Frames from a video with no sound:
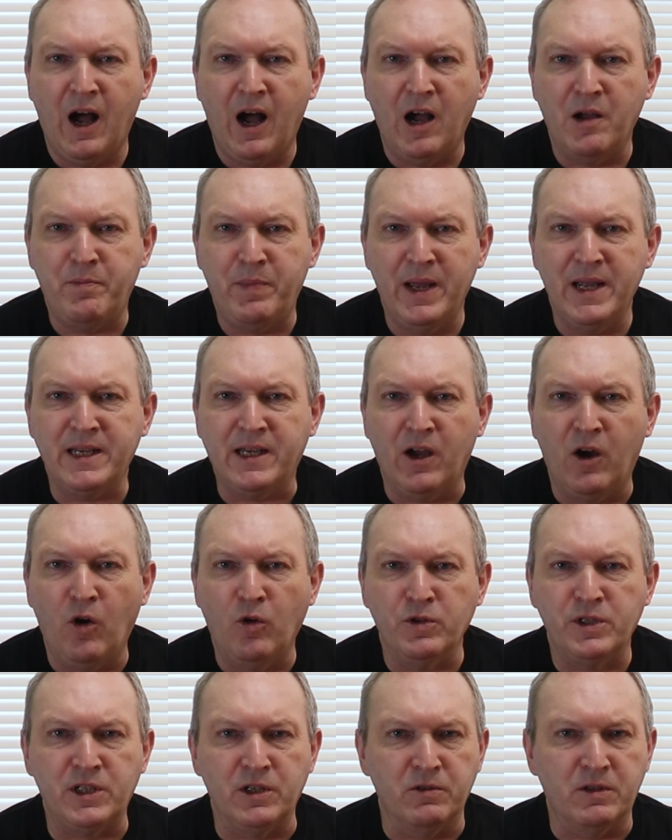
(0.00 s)
Ipega
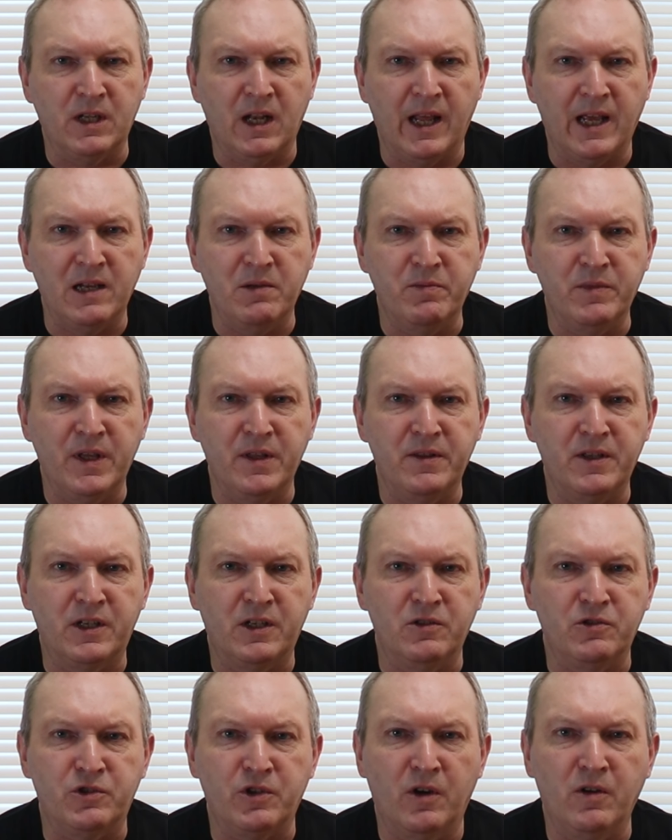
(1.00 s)
also claimed that the
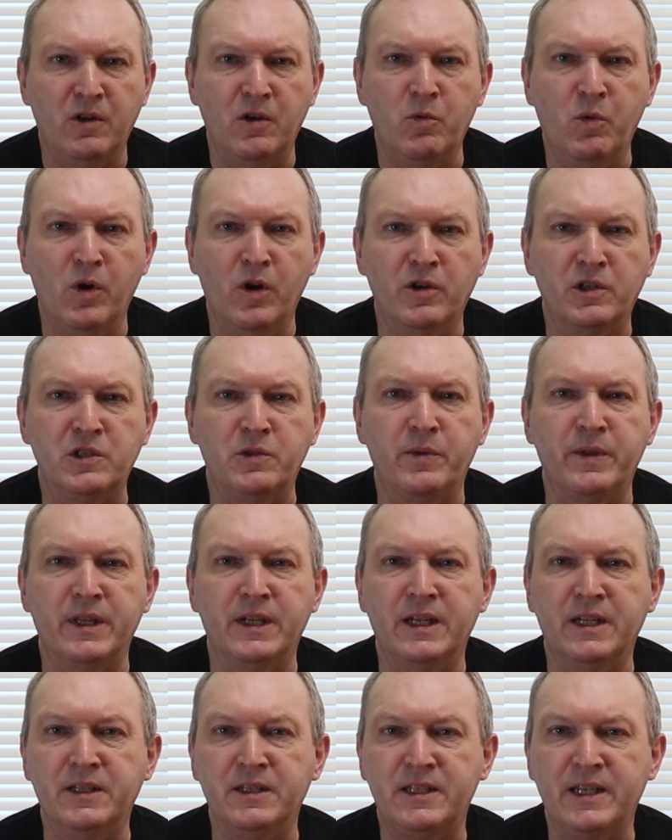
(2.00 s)
controller works with a
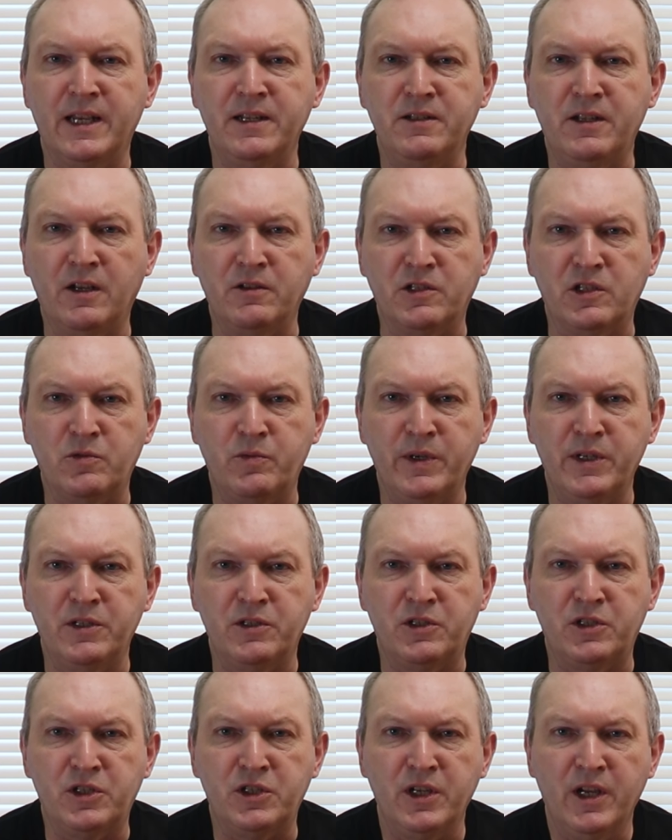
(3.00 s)
Nintendo
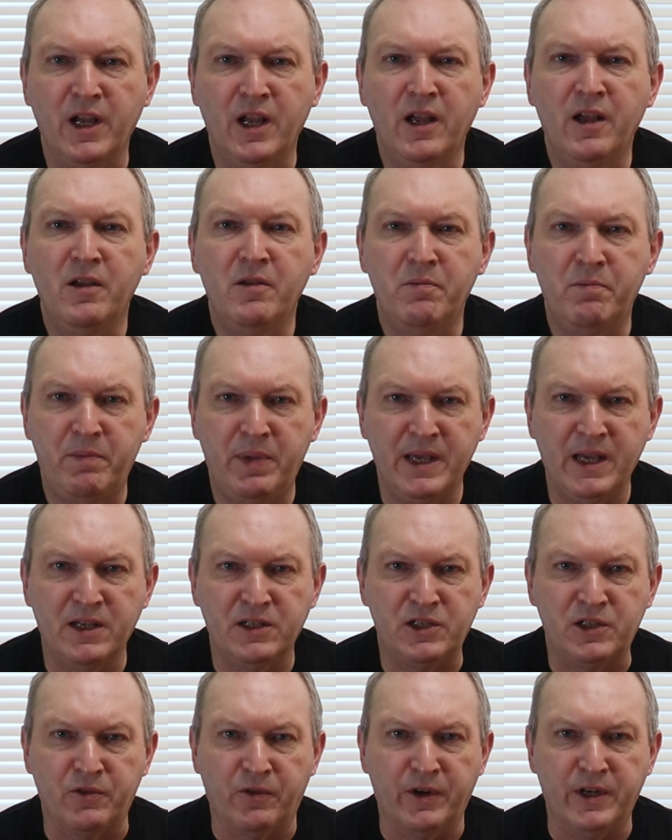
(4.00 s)
Switch,
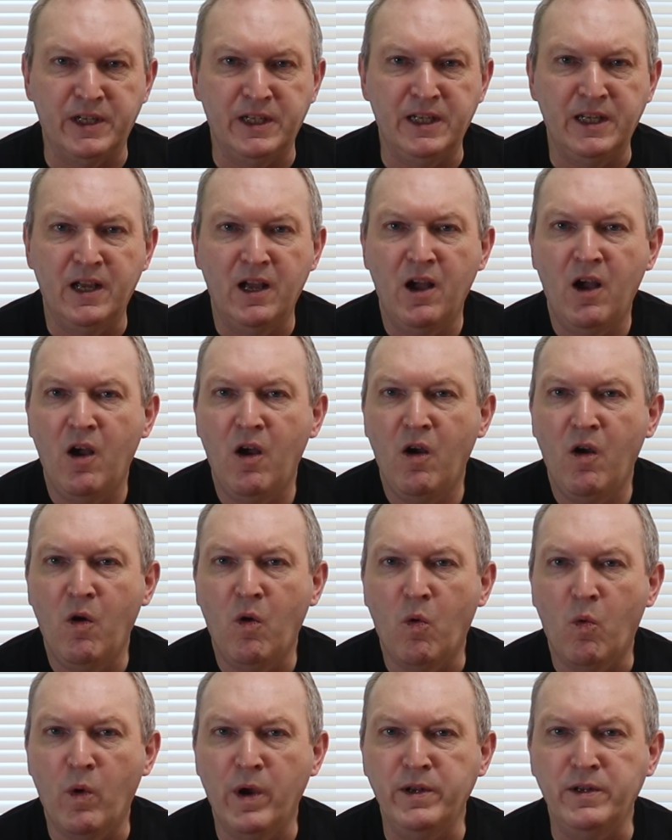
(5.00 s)
PS3,
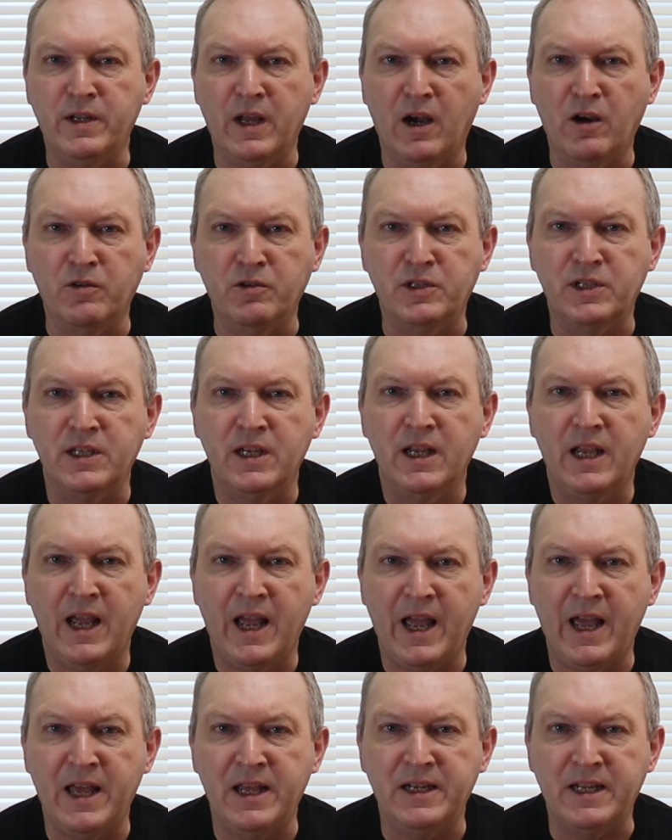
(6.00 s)
Windows
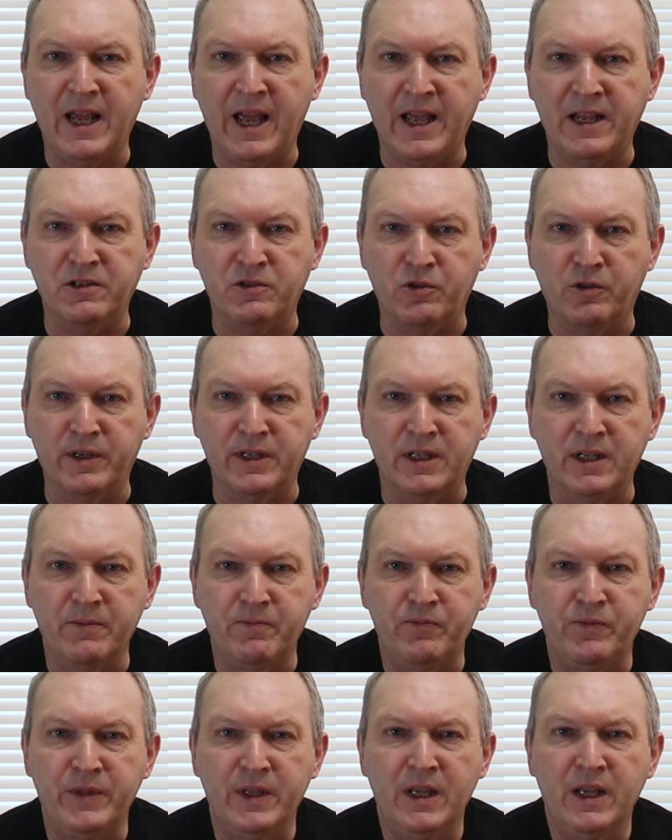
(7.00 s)
and Android.
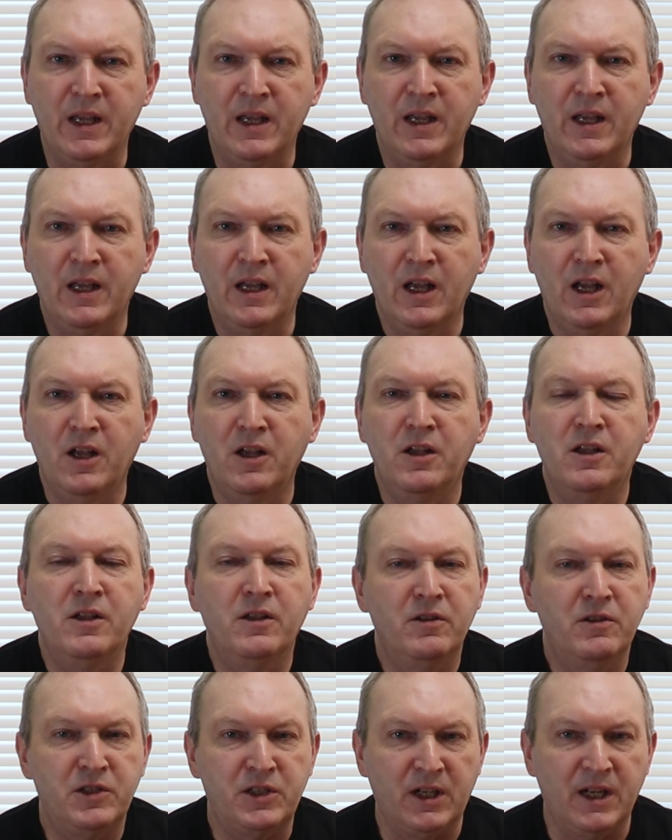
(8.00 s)

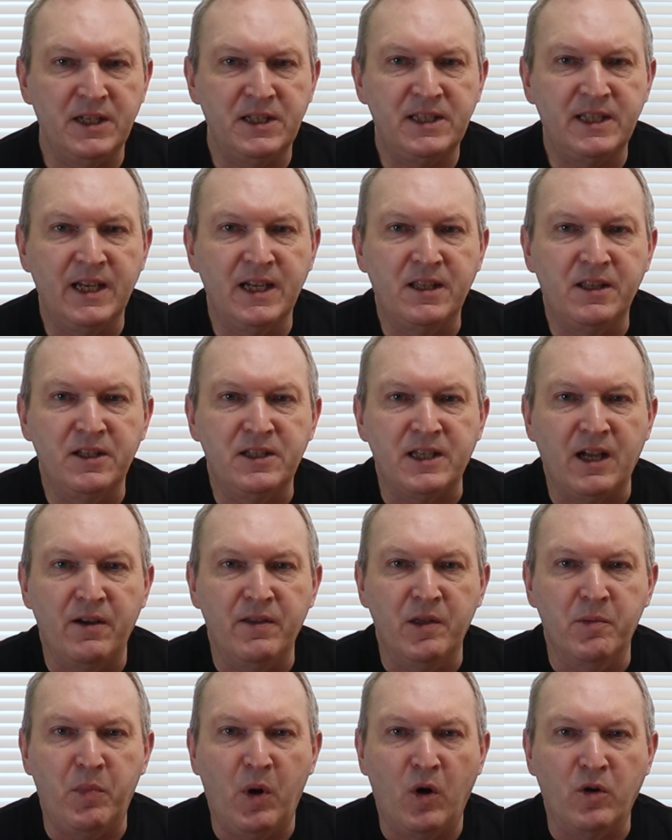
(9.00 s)
So let's take this out
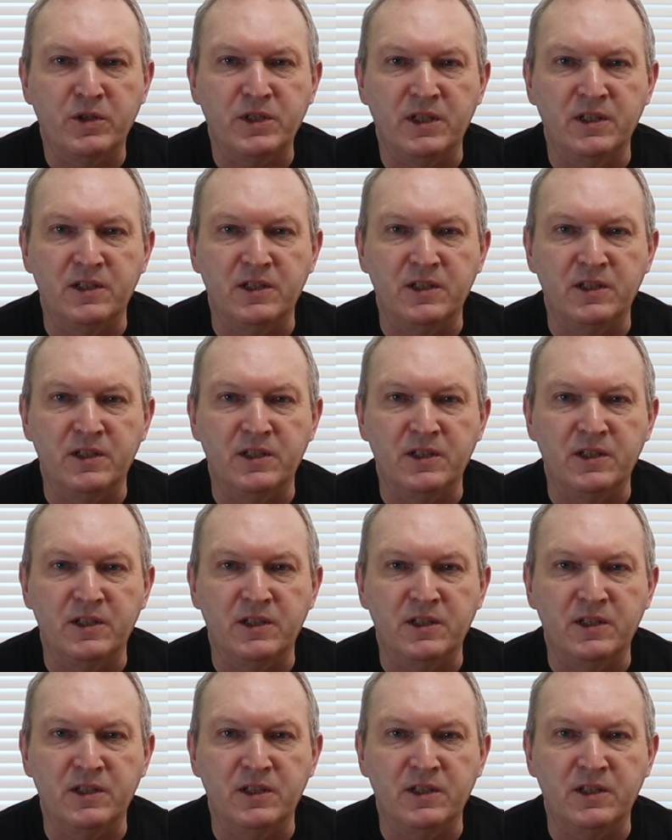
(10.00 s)
of the box